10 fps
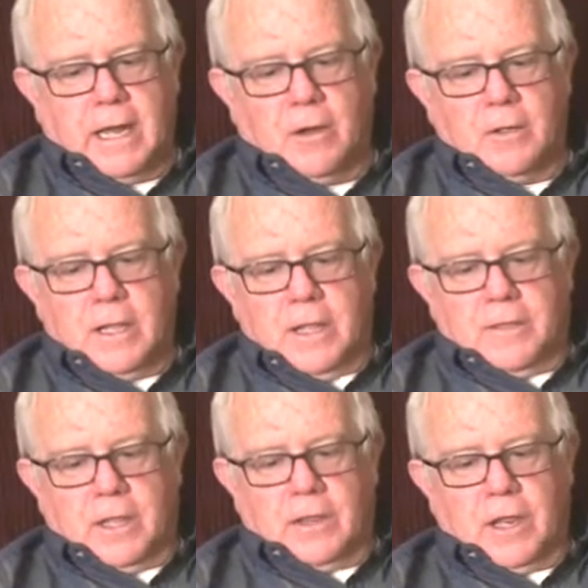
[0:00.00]
out
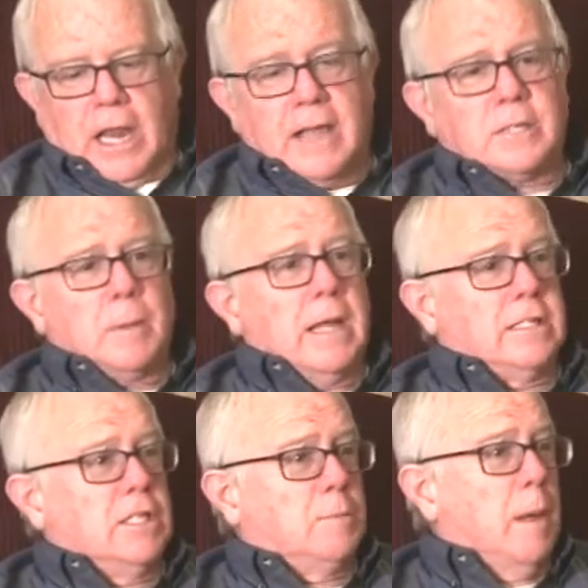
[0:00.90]
the, the lifespans of
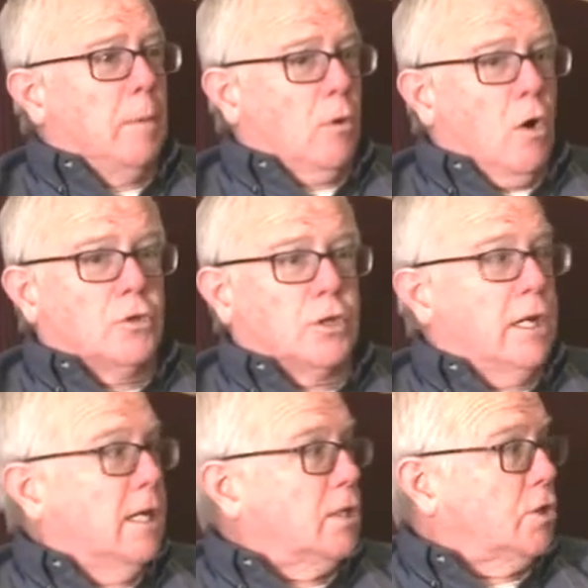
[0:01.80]
these people are also
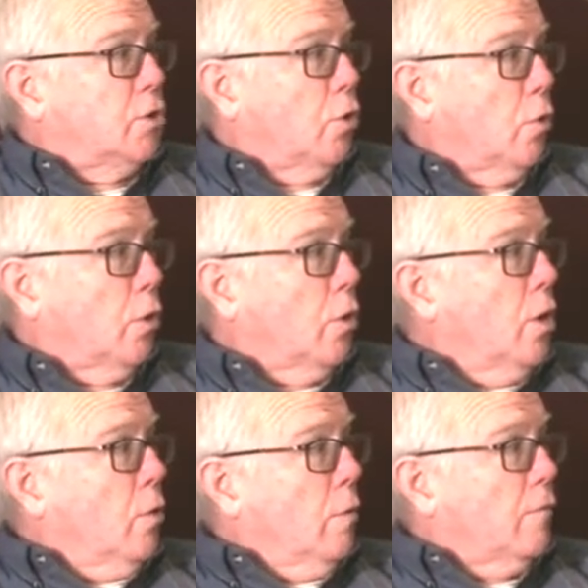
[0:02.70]
getting shorter.
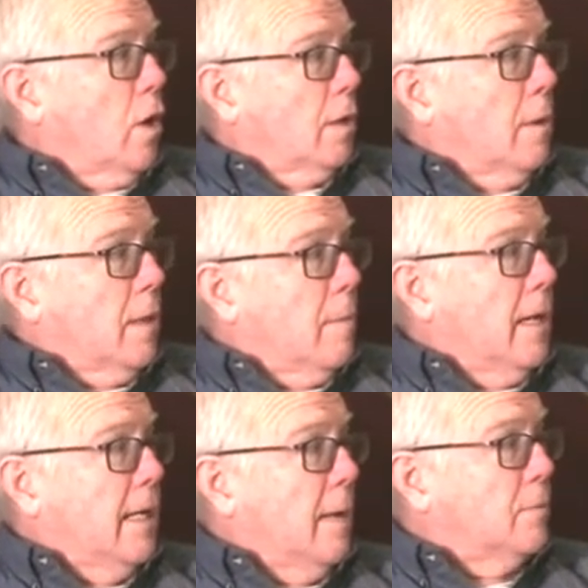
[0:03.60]
We've talked about that
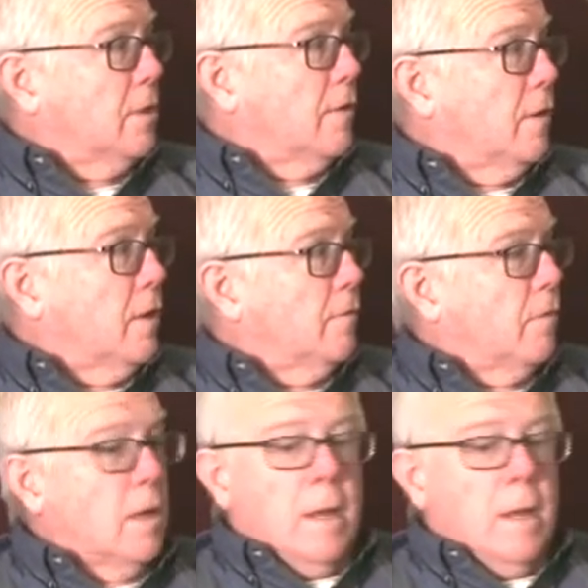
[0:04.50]
many times in the, in the